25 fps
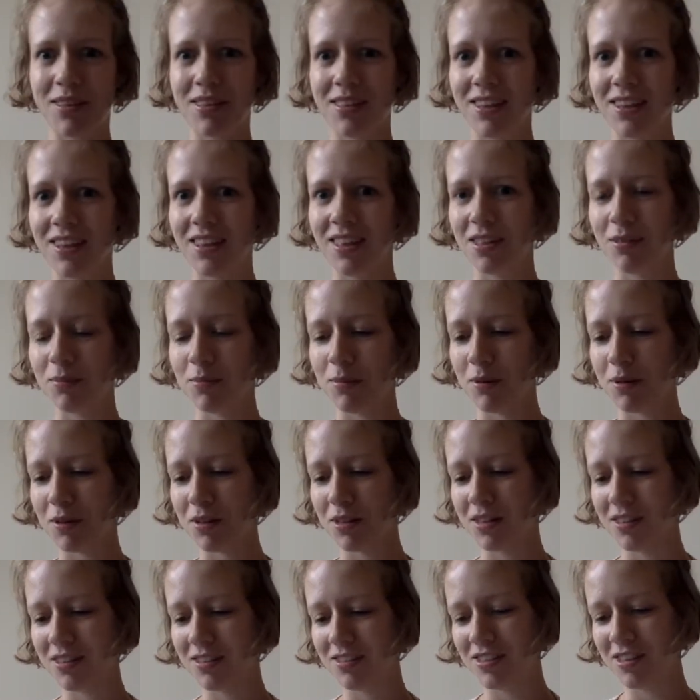in these
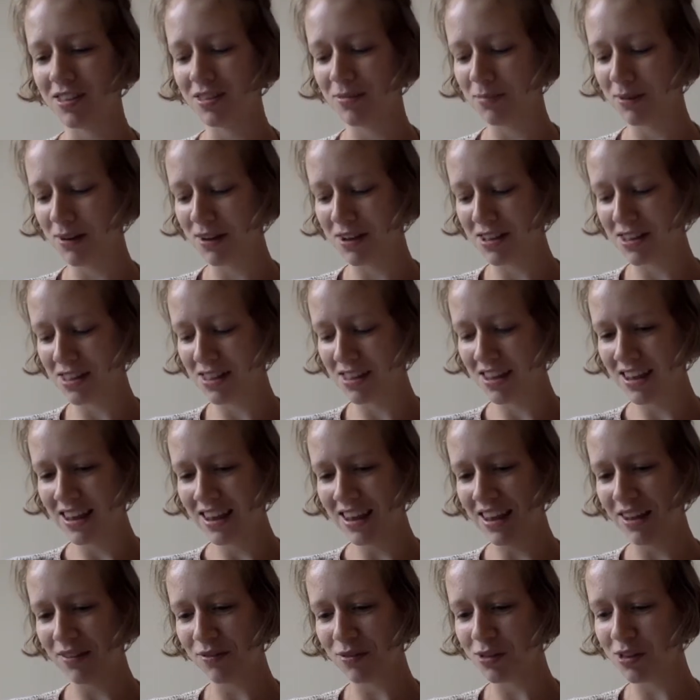books, just because
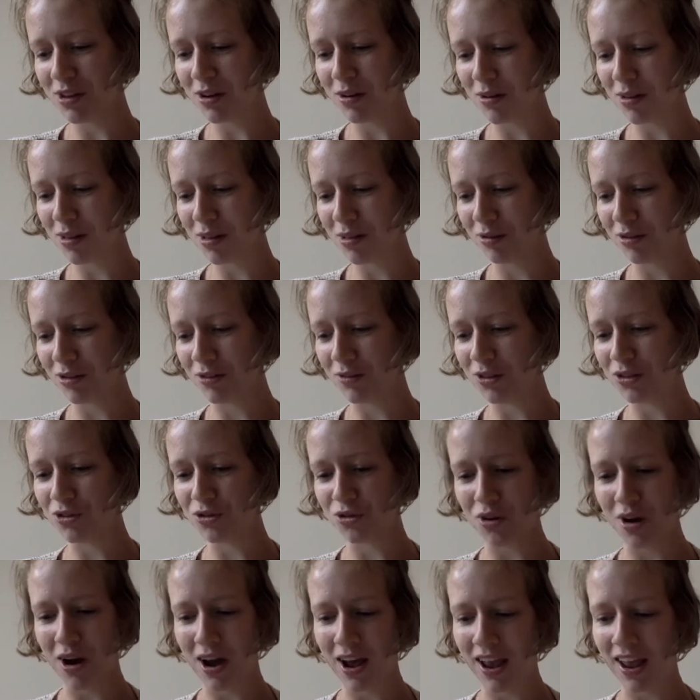even though it's sort of a
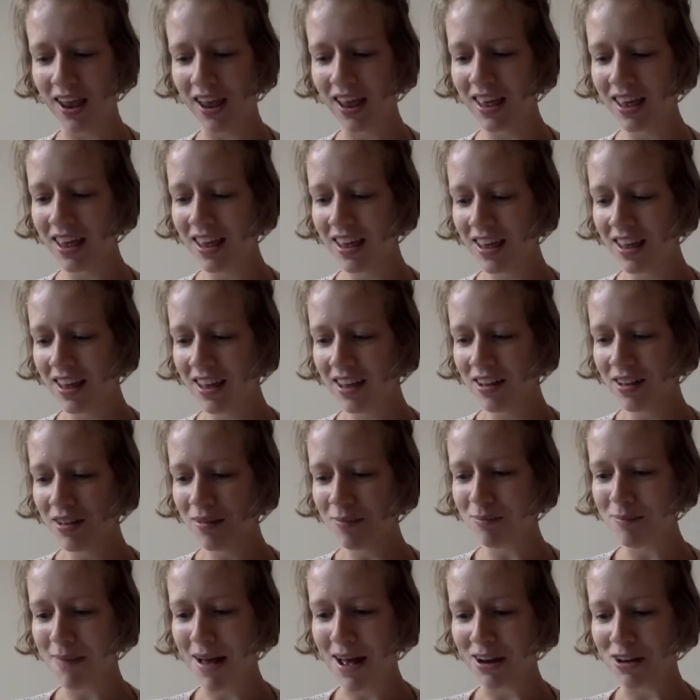dry
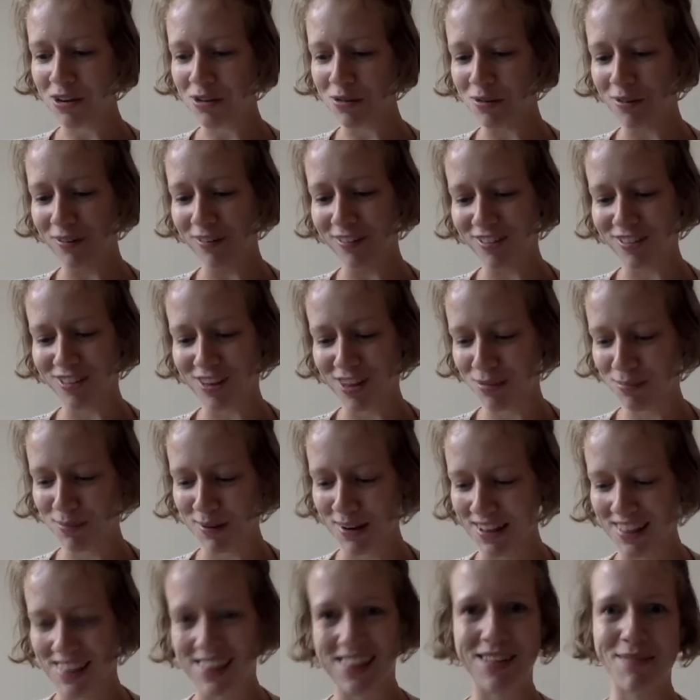manual, just
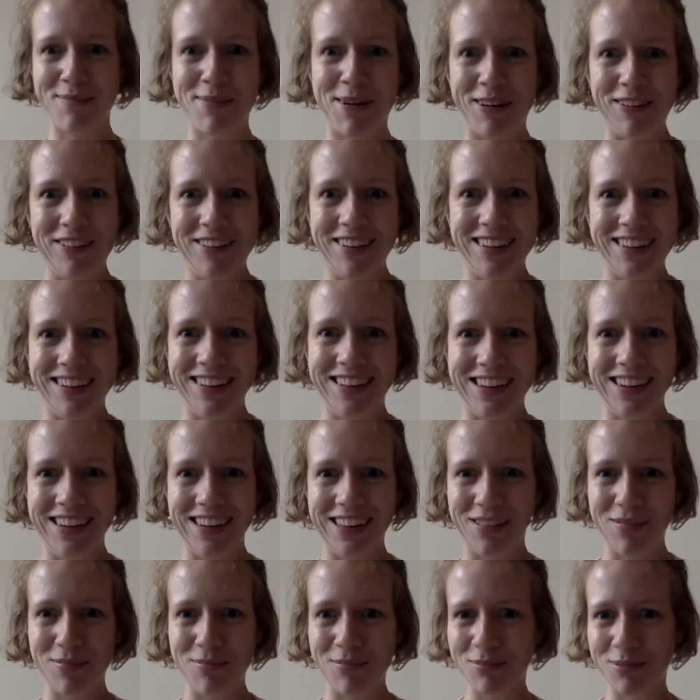because it's about knitting,
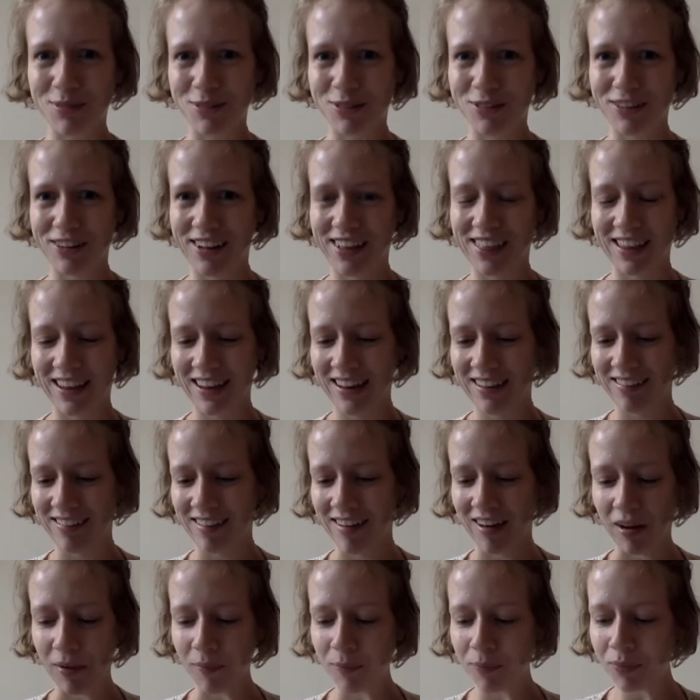it's more
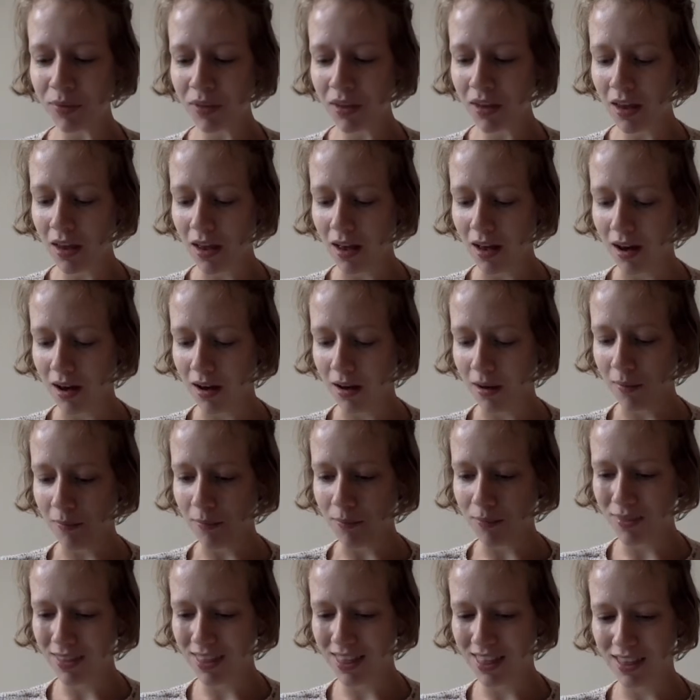exciting.
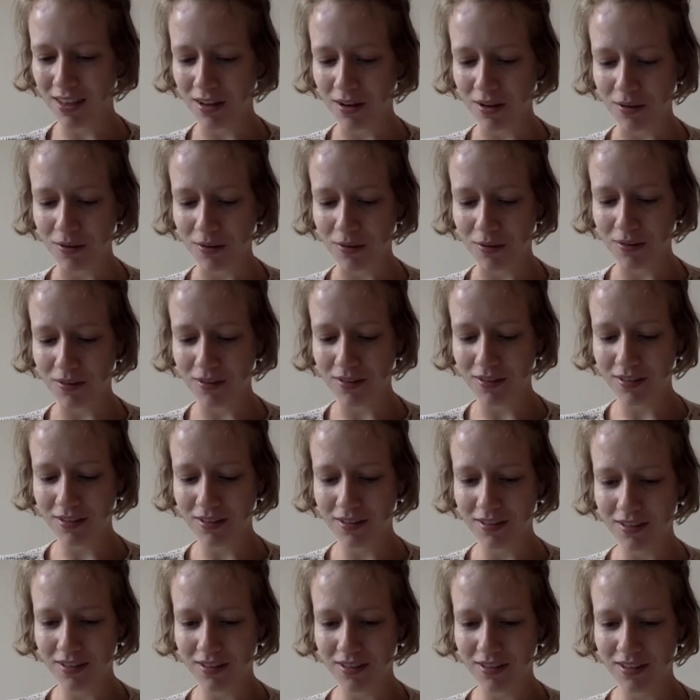So
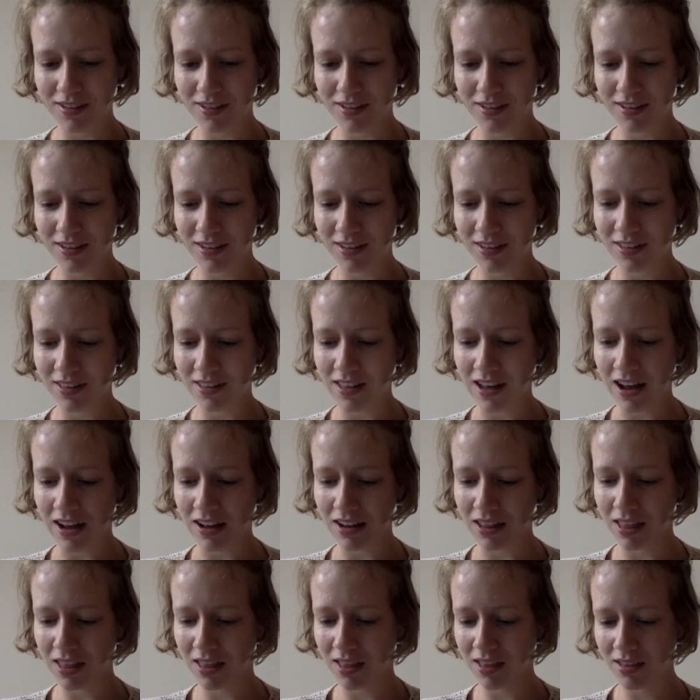
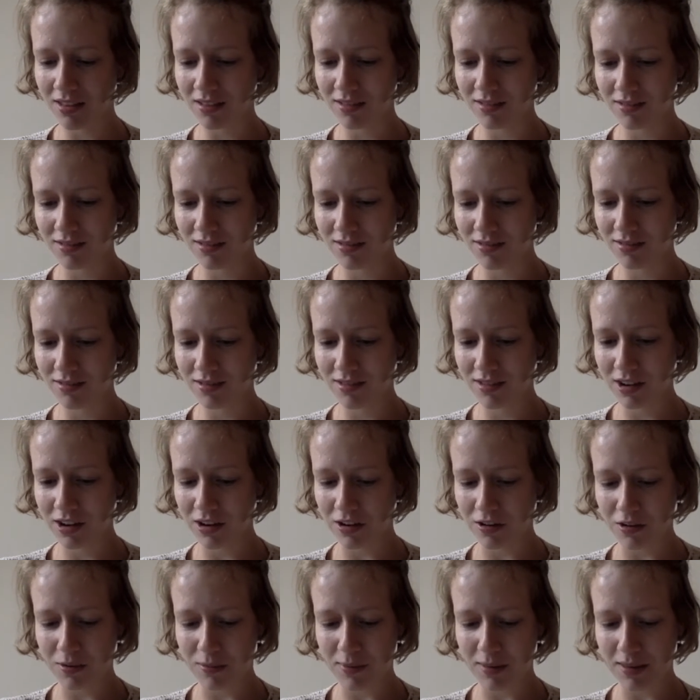that's
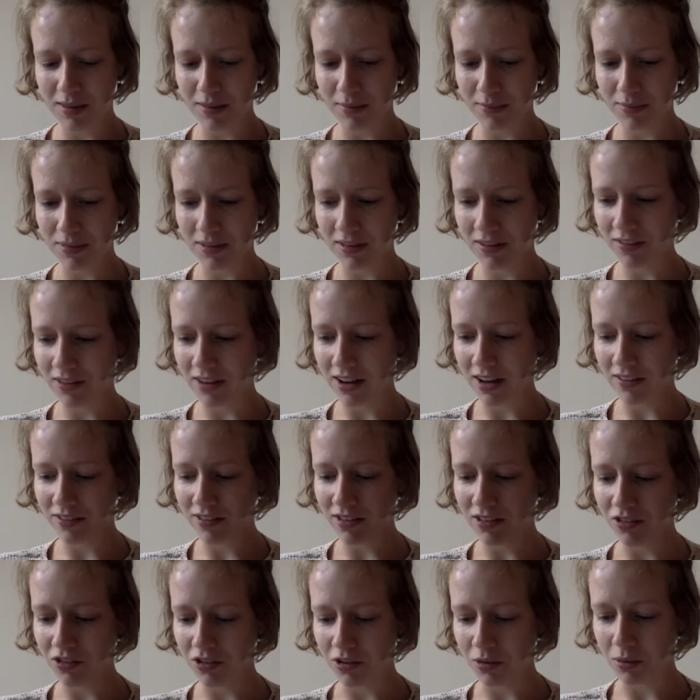going to be something to
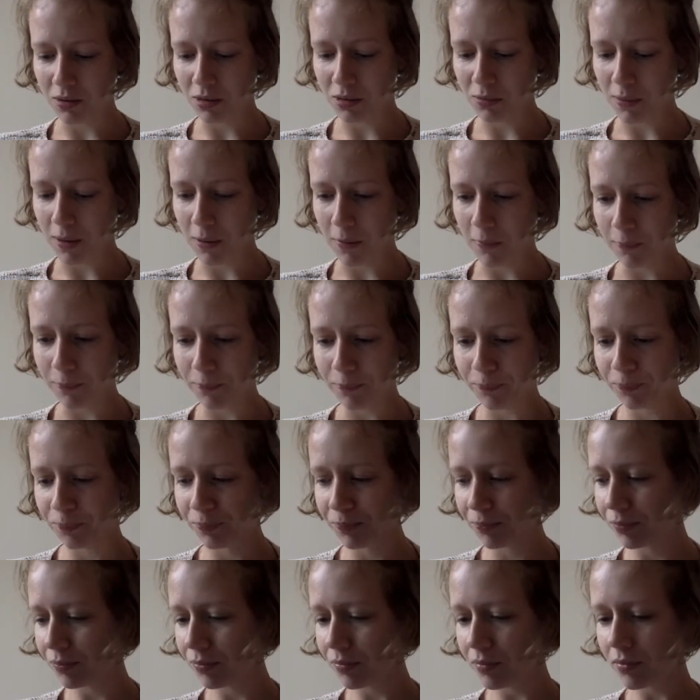get into as well.
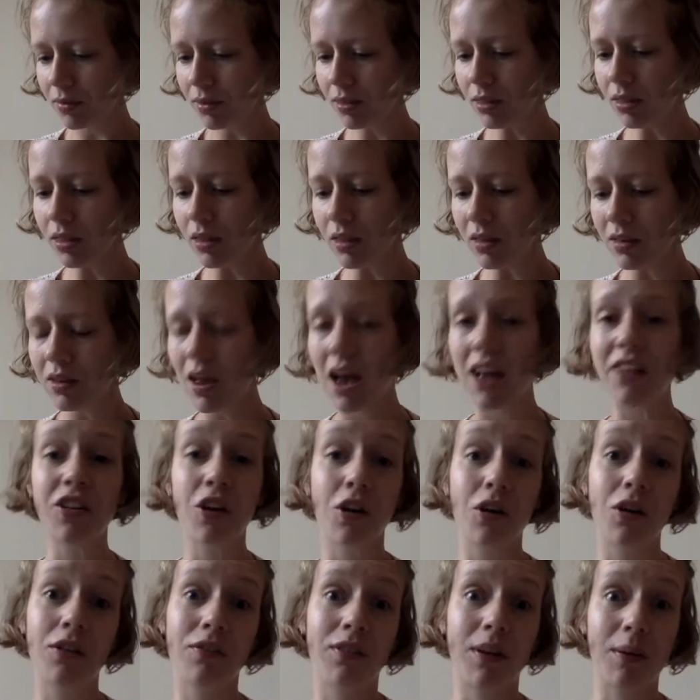I
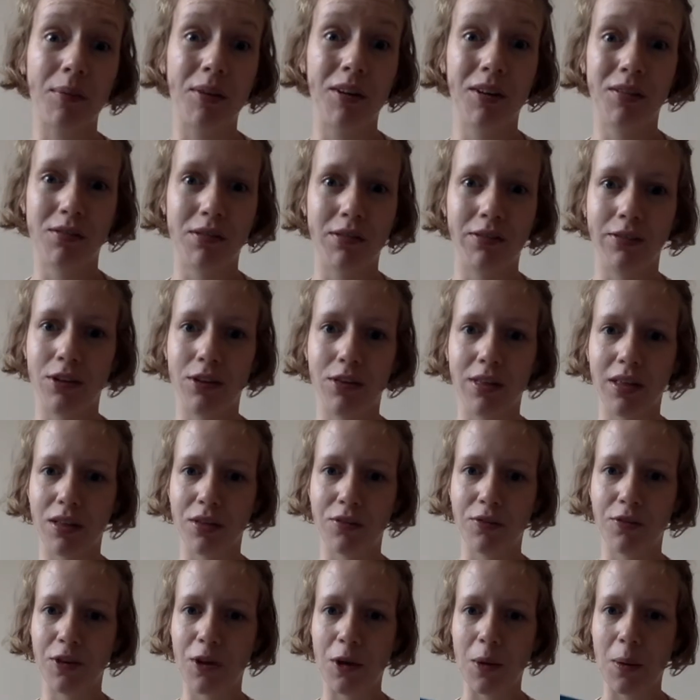don't know if I'm going to review
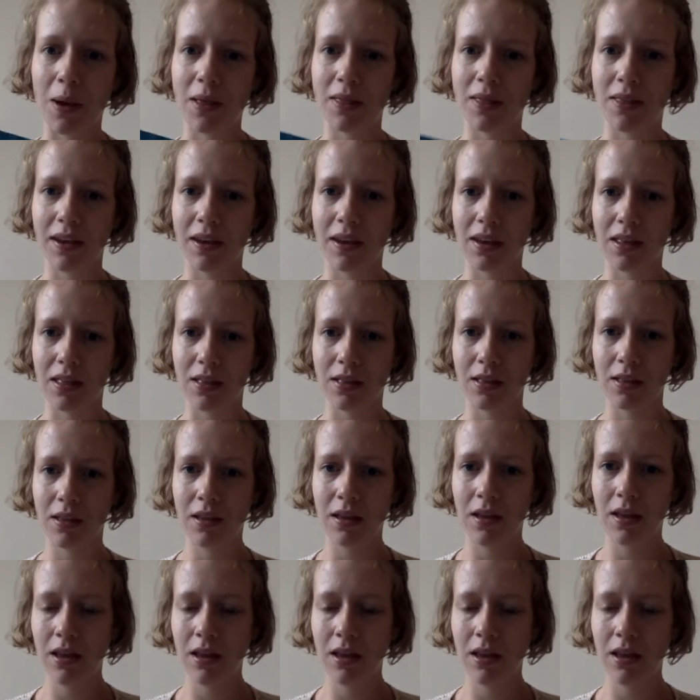this for you. I think it's